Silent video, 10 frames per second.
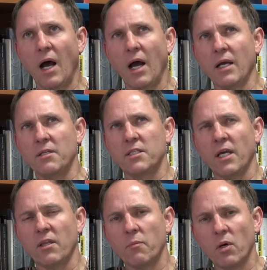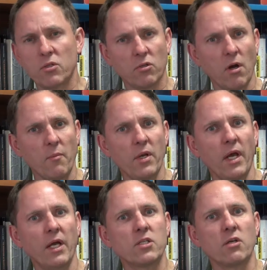I'd say the most common
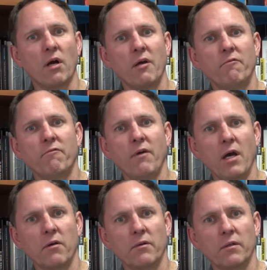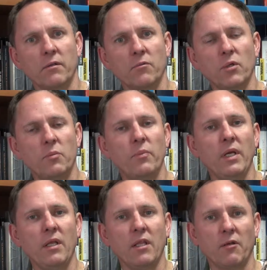answer I've found would
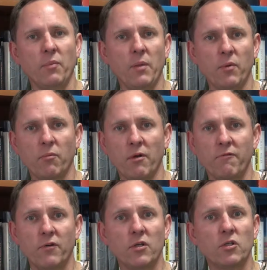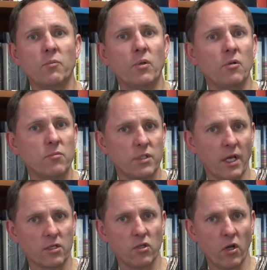be that people refer to Bloom's
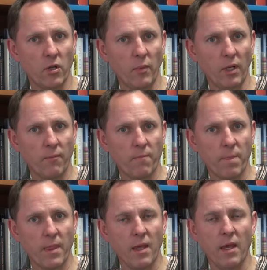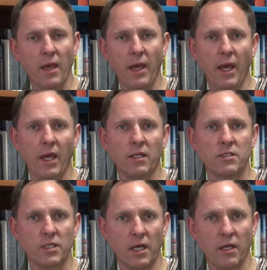taxonomy and
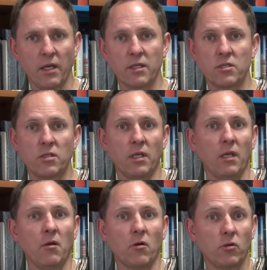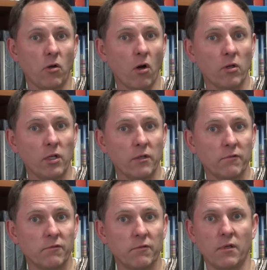say it's the
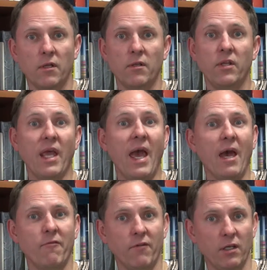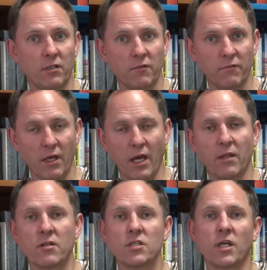cognitive, the affective,
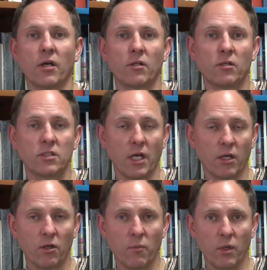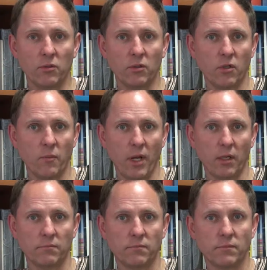and the psychomotor domain.